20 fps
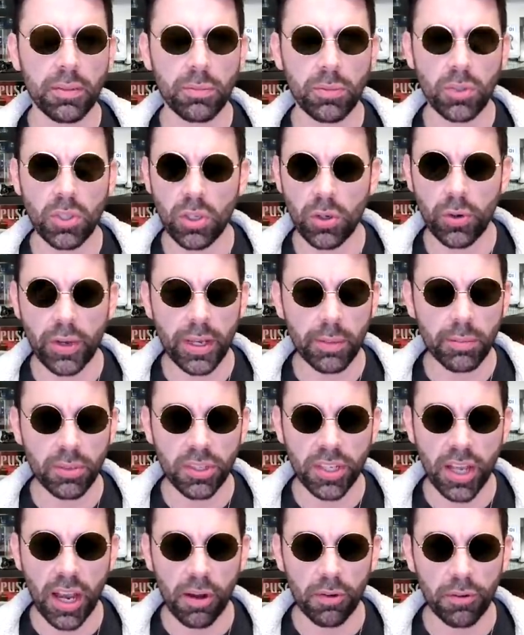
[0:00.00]
to
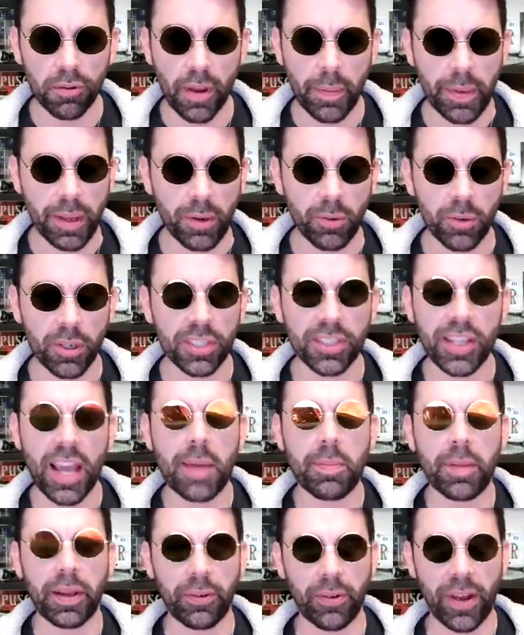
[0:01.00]
himself. I mean, what does
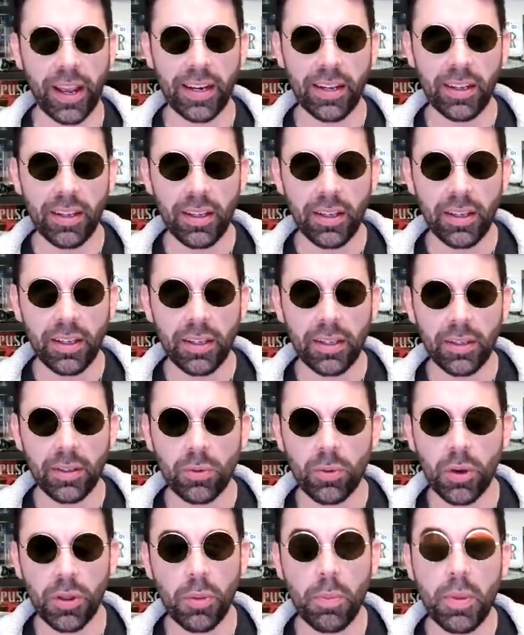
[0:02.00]
that mean, right?
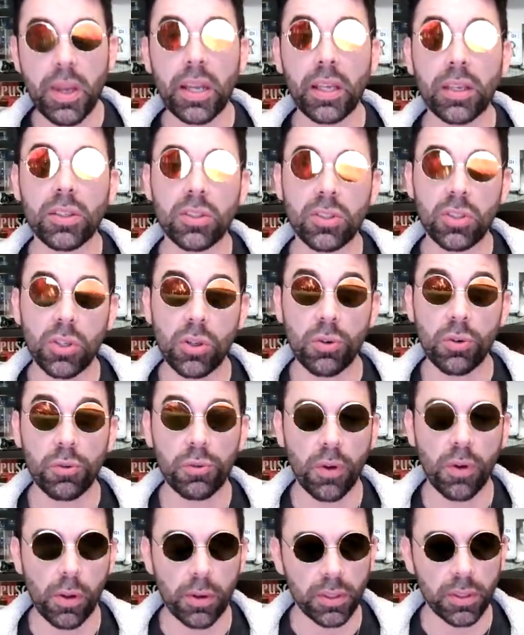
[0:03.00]
Well, the meaning is
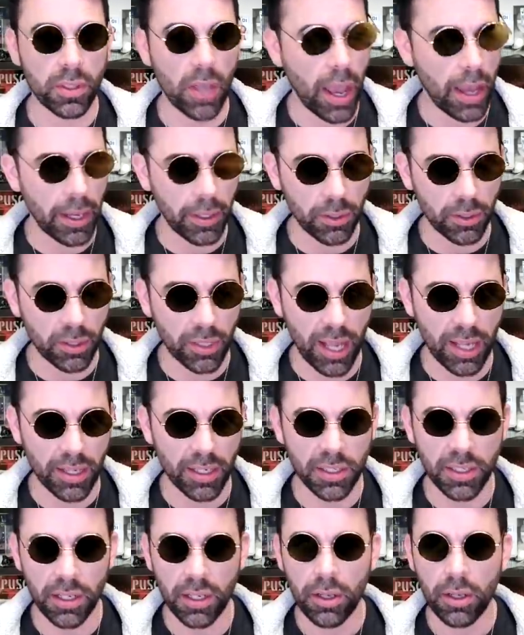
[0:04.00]
twofold, as I understand
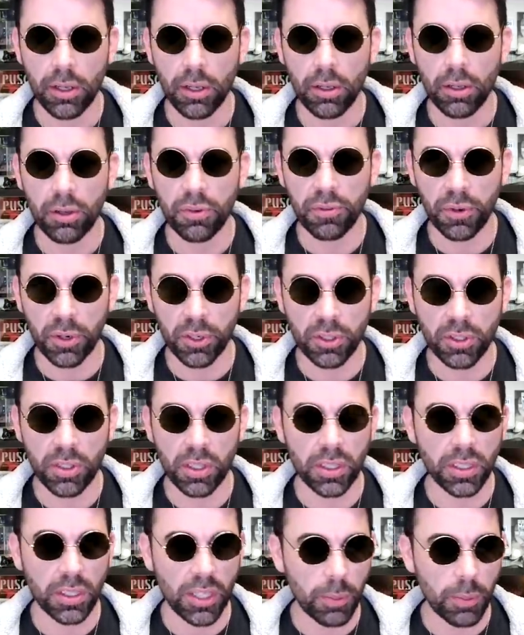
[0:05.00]
it.
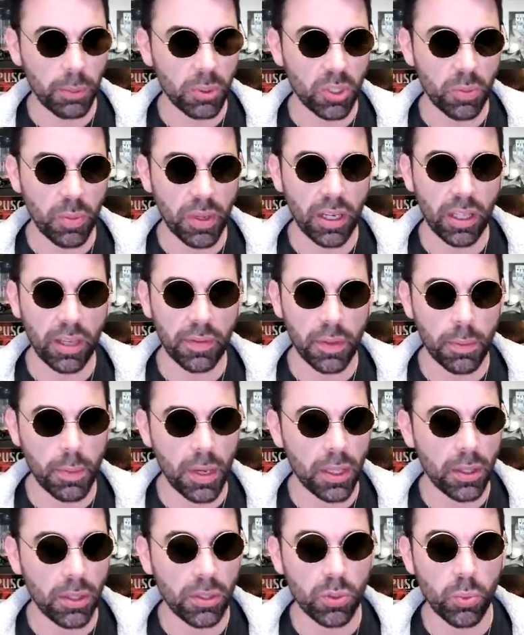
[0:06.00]
First, the deepest meaning of the
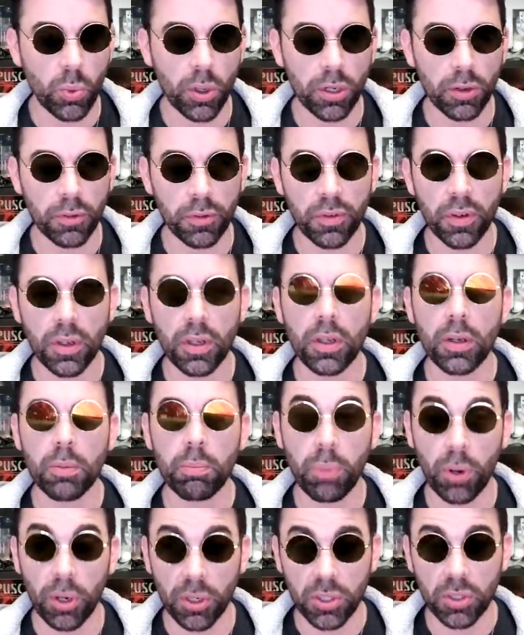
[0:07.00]
myth is one of
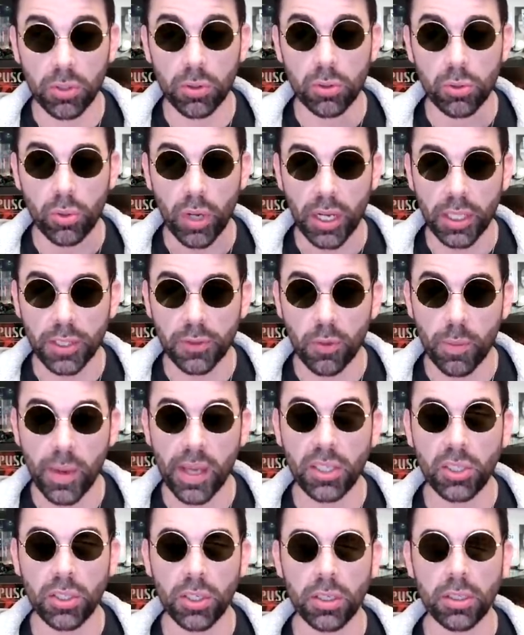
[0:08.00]
personal
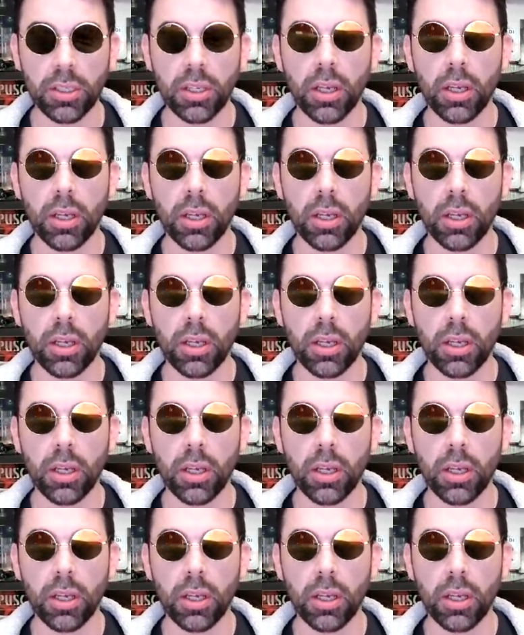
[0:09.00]
transformation.